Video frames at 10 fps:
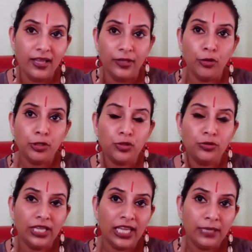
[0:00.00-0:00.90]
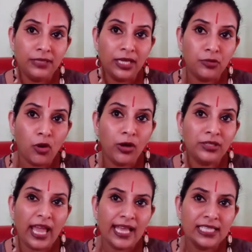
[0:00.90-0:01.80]
You should keep the
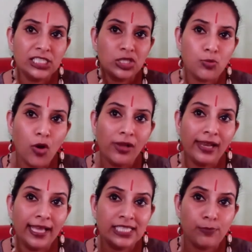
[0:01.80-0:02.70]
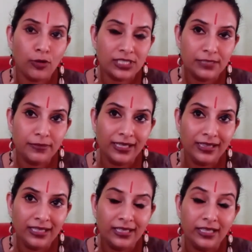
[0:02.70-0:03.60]
dot as small as
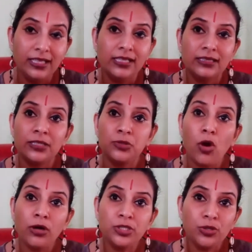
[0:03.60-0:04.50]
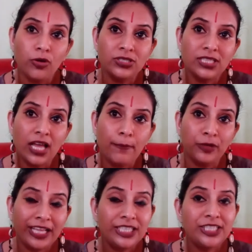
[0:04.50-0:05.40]
possible. The dot shows the
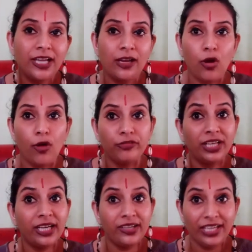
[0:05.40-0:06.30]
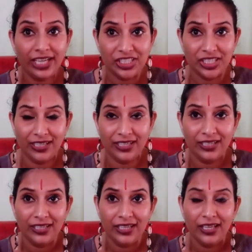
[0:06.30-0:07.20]
potential of the creation.
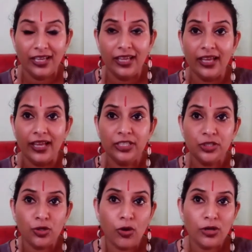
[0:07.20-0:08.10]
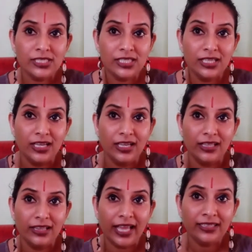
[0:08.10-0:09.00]
It shows
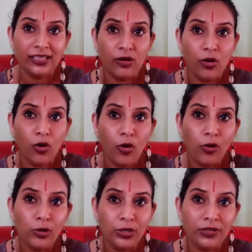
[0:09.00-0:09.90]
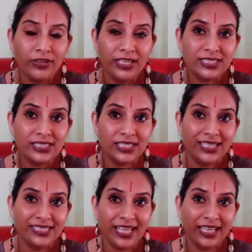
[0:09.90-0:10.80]
like the whole universe
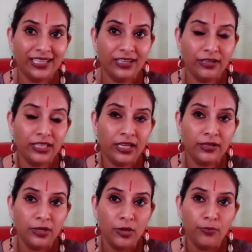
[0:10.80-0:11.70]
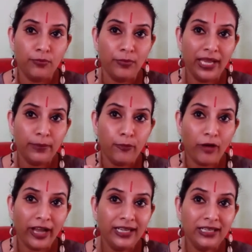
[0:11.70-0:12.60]
is like the main
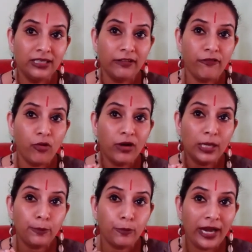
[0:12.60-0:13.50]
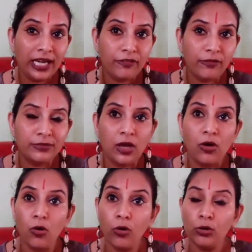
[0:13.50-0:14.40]
point, the focal point from the
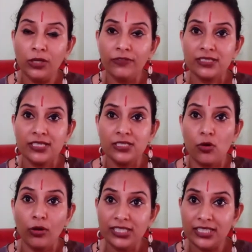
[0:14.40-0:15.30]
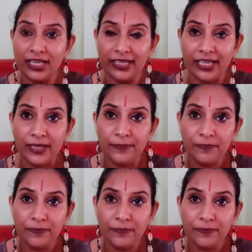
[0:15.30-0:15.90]
whole universe is originating.